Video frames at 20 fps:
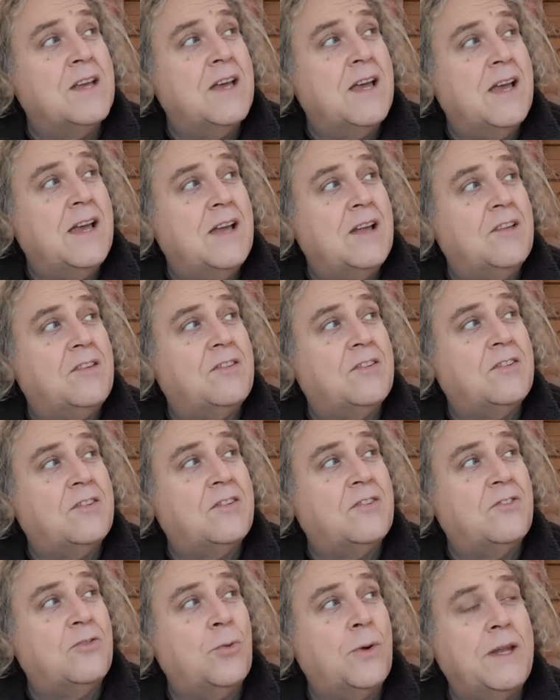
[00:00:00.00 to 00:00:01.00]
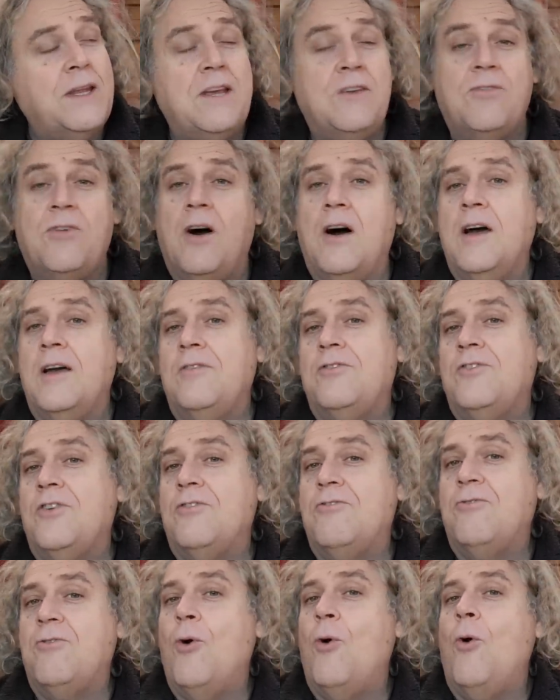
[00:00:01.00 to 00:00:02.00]
It's 25 to
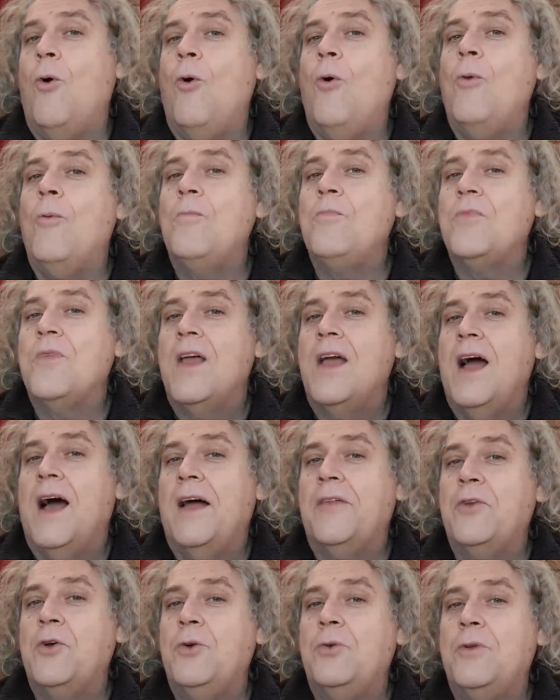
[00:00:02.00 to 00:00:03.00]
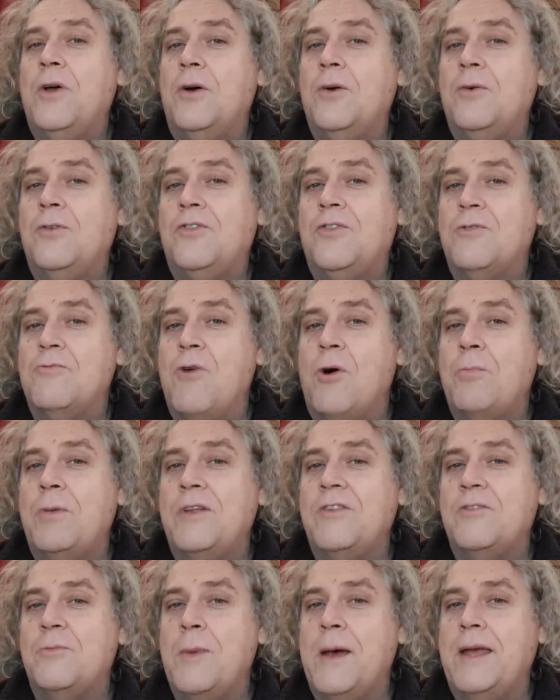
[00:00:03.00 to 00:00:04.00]
4, and who knows, the
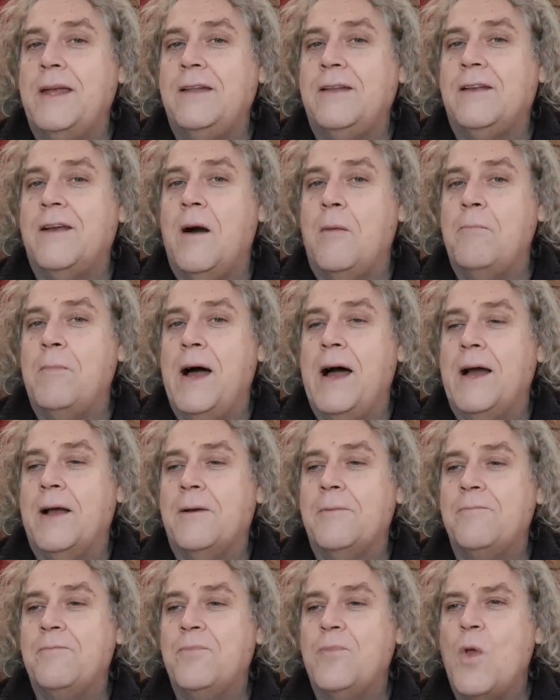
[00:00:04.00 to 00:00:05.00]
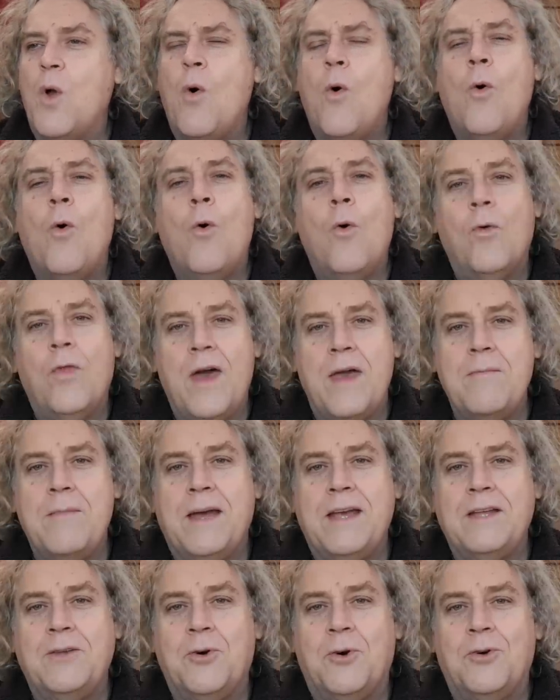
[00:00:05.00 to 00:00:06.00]
robins may come back, or they
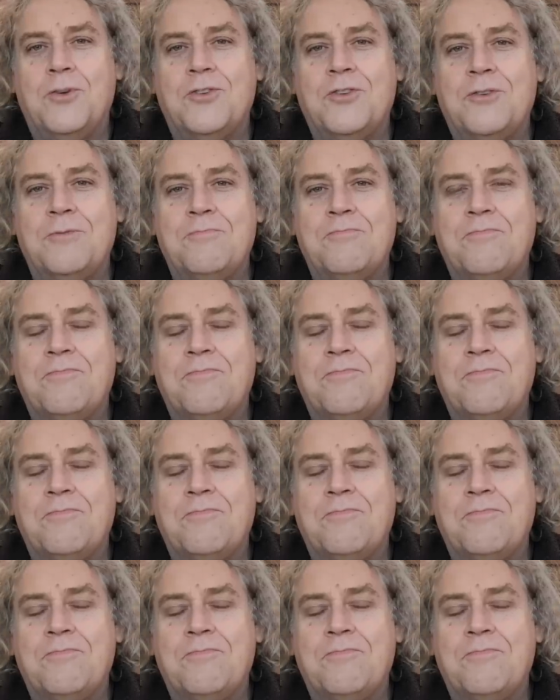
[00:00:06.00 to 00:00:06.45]
may not.